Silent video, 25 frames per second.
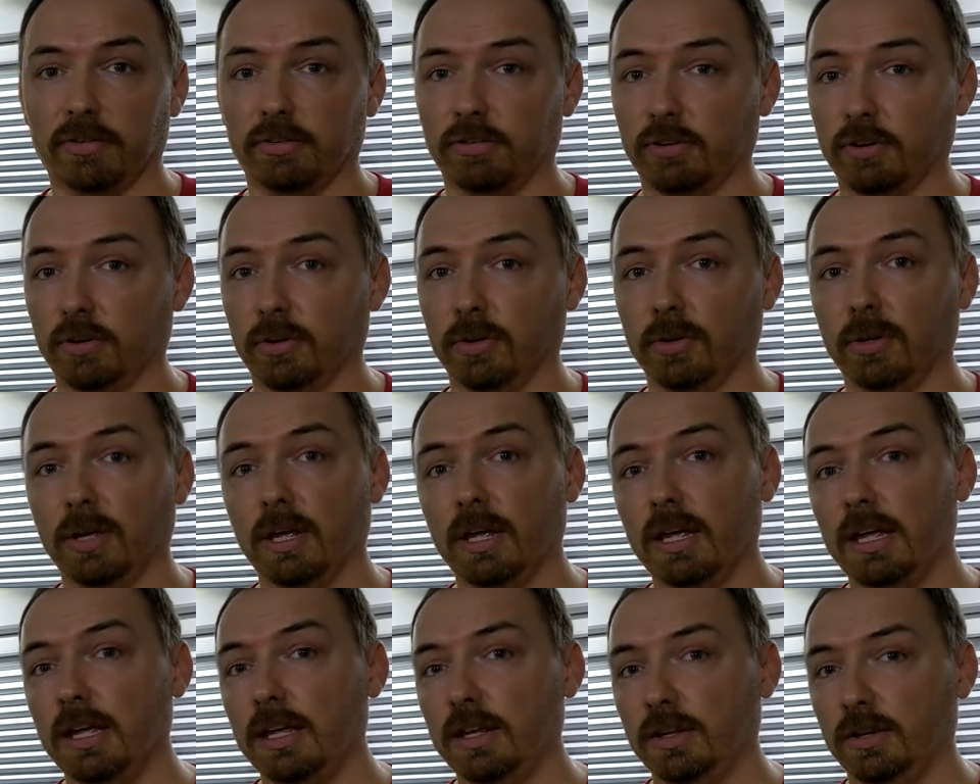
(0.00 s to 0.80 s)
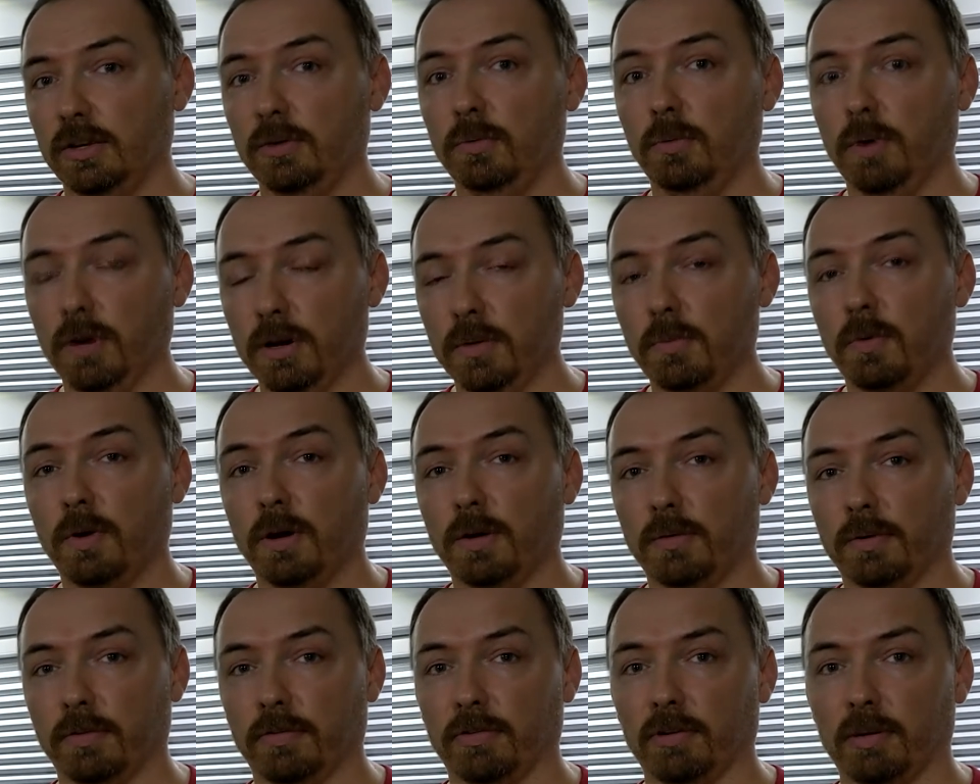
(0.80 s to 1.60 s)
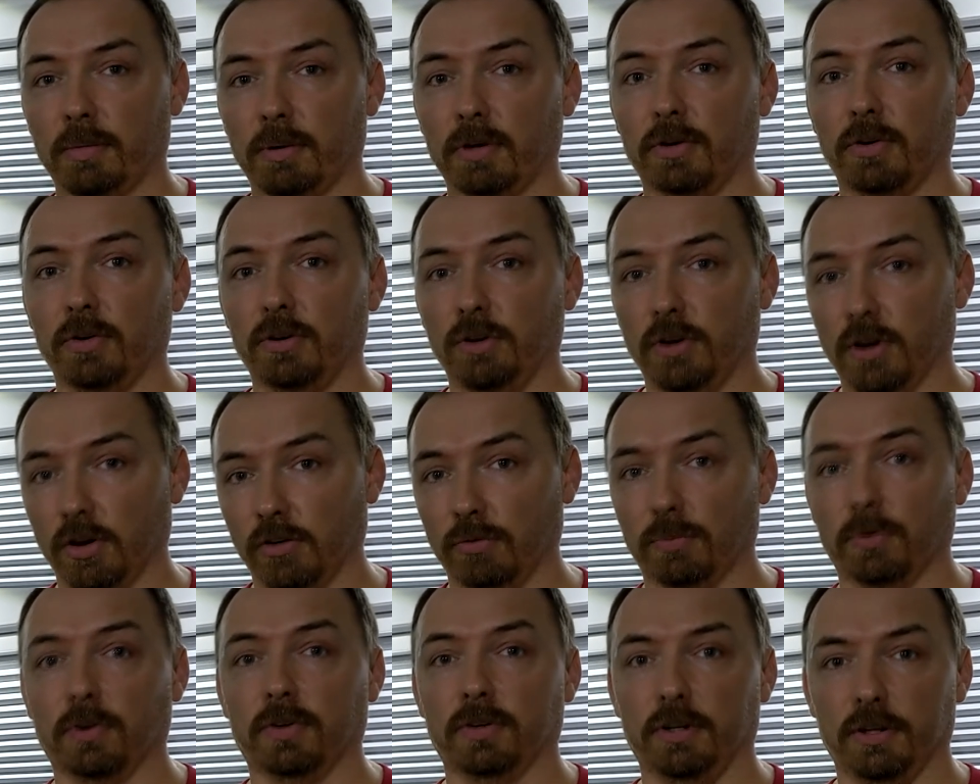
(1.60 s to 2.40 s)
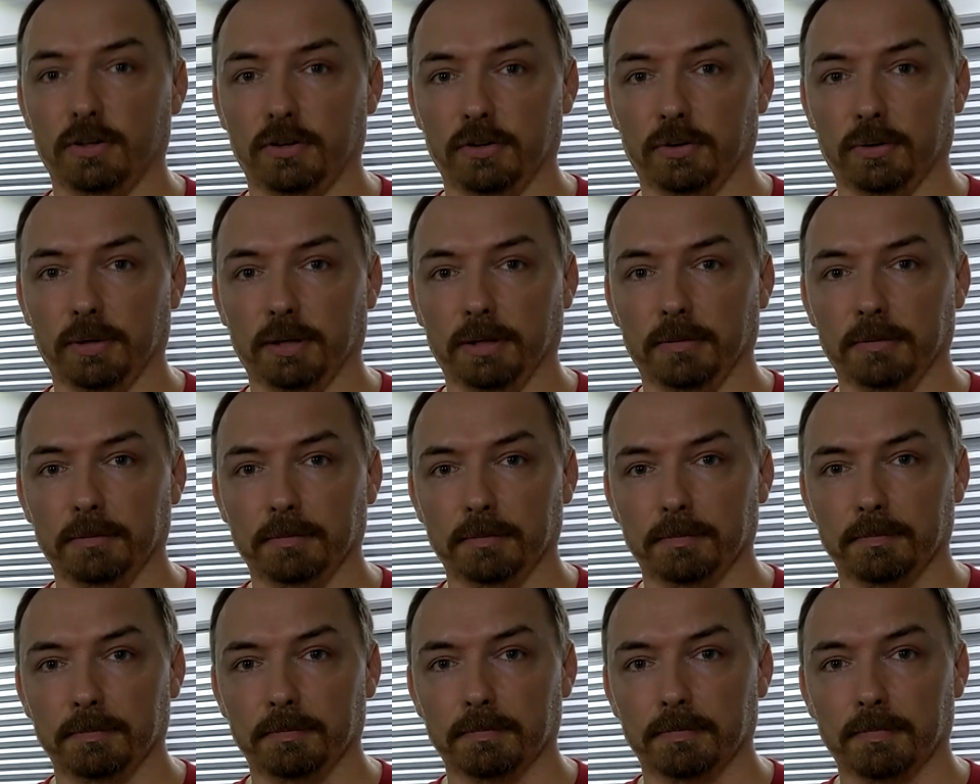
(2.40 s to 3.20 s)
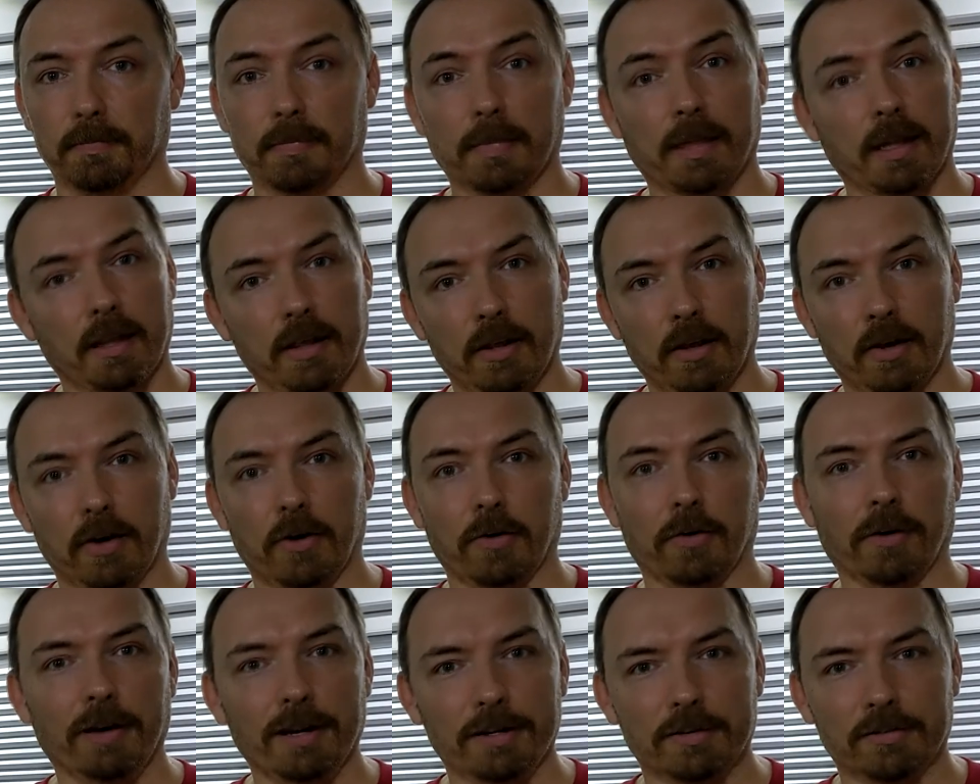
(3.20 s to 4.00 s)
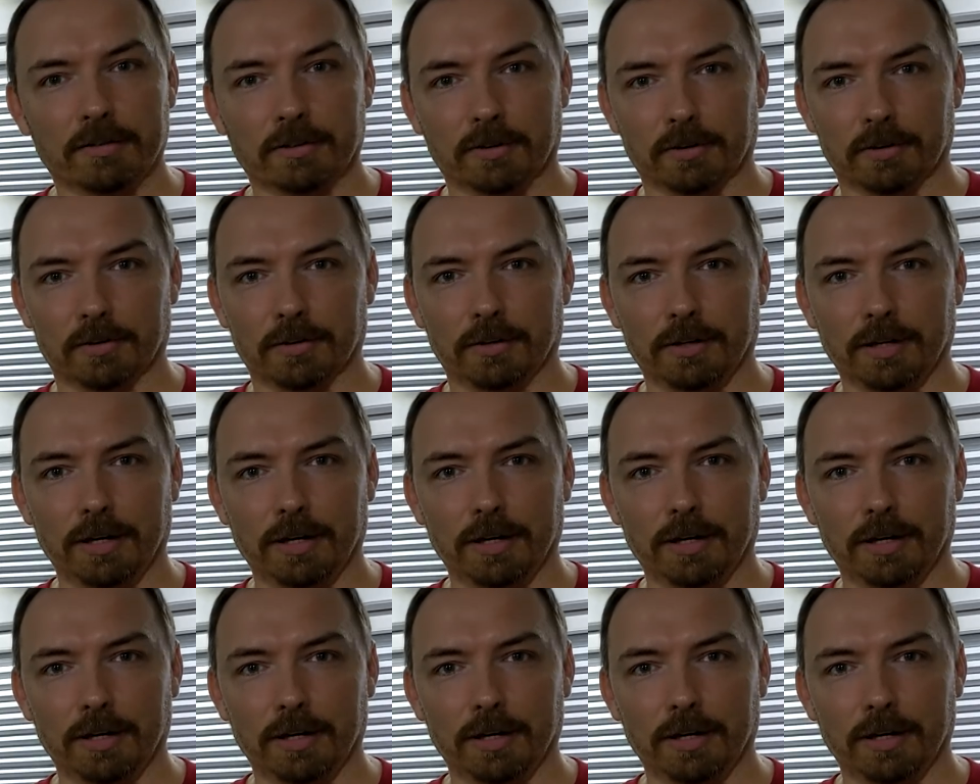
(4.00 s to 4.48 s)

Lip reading: So you want to work with someone who knows what they're doing. All right, on to the